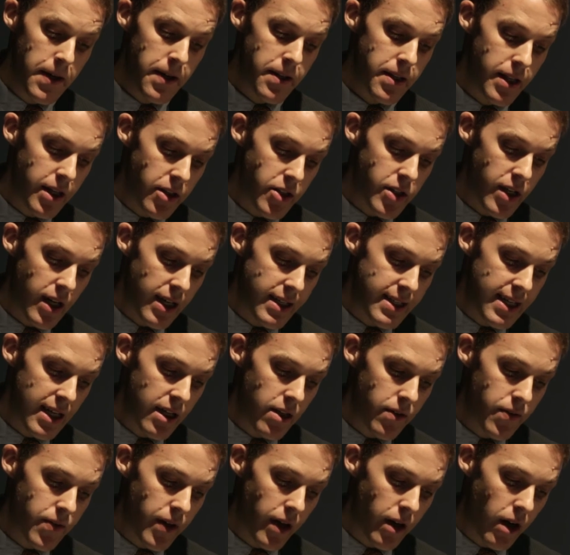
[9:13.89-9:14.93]
need to
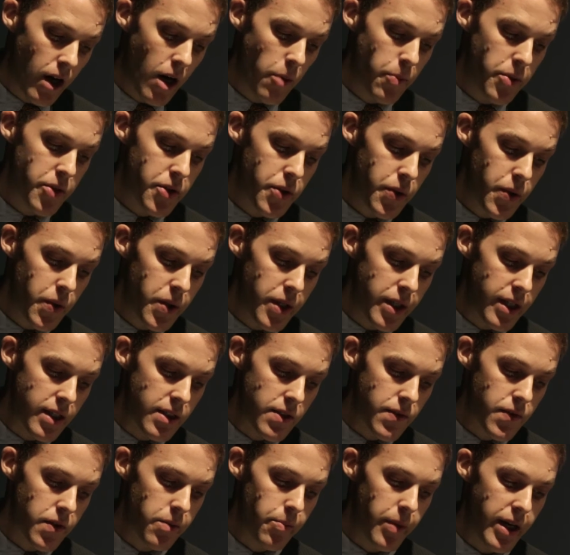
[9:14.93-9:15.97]
identify
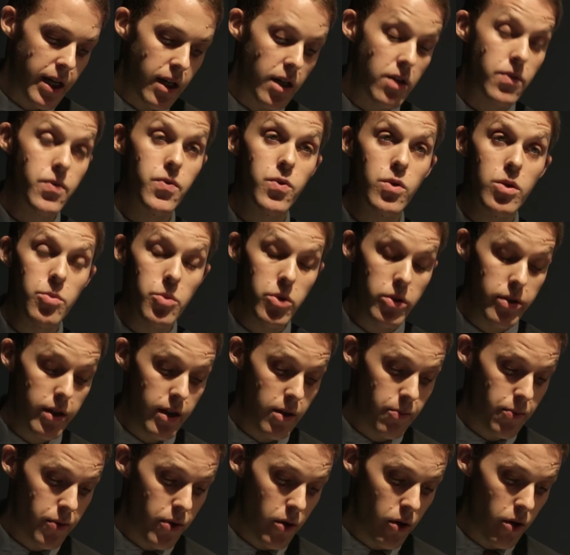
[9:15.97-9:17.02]
opportunities for making formal
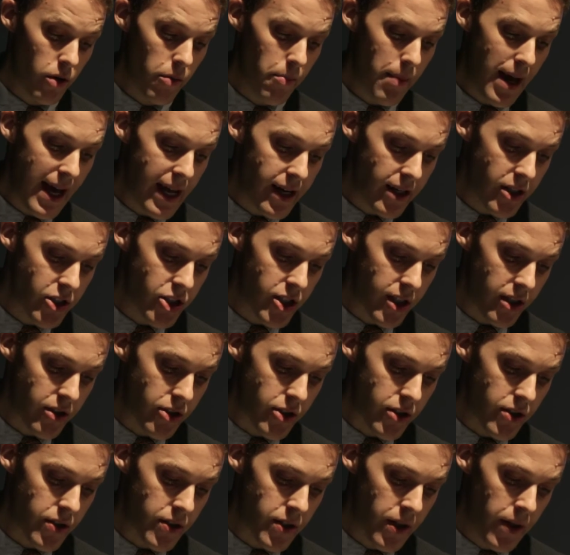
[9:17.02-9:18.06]
and programmatic
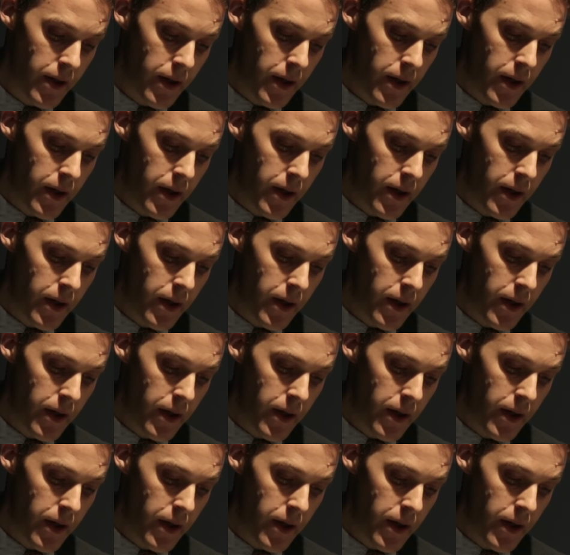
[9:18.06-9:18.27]
changes